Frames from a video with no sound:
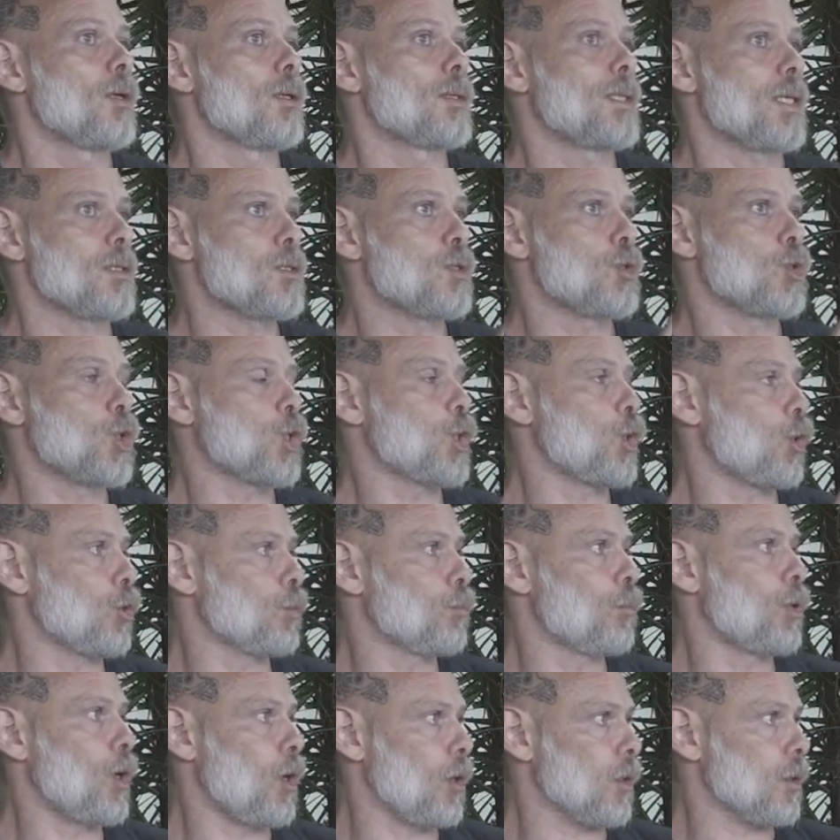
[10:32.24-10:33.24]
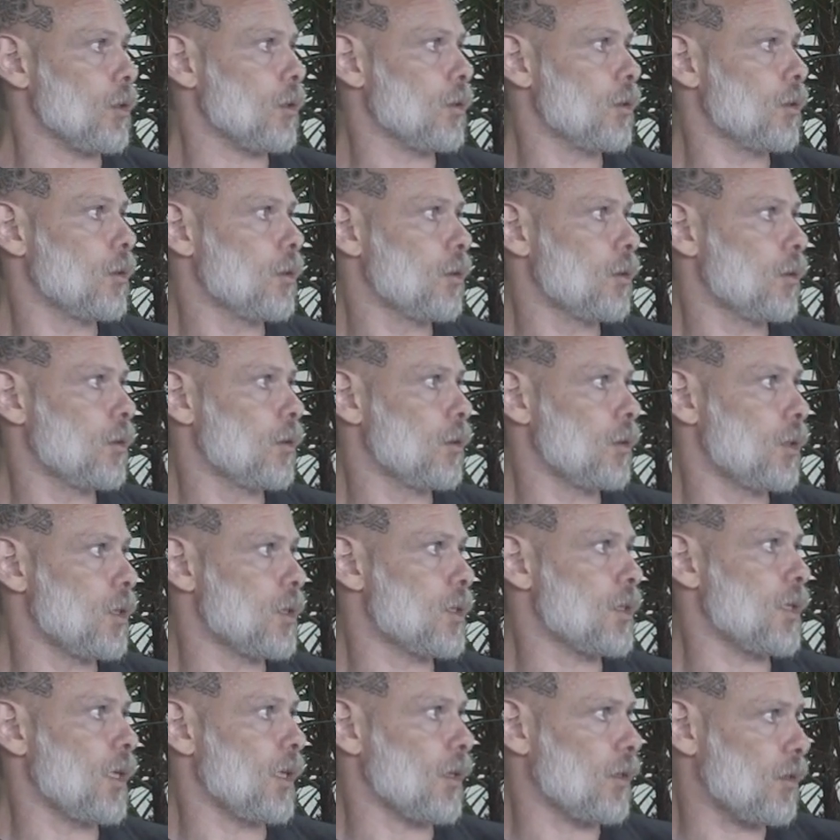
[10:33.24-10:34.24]
that's a short block.
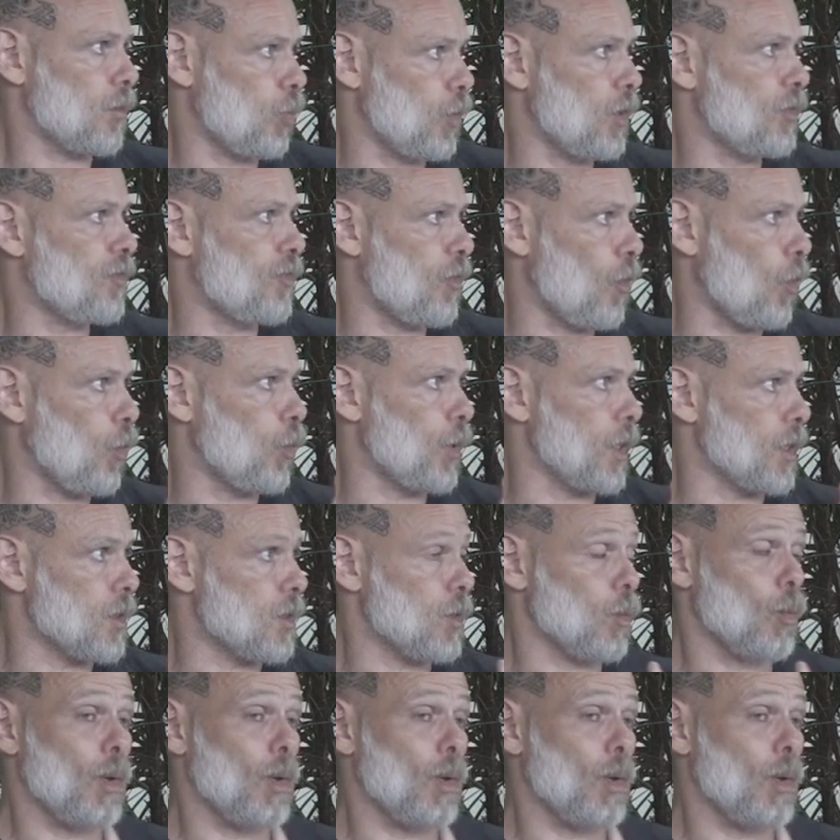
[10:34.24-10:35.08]
It's like 3-4 weeks.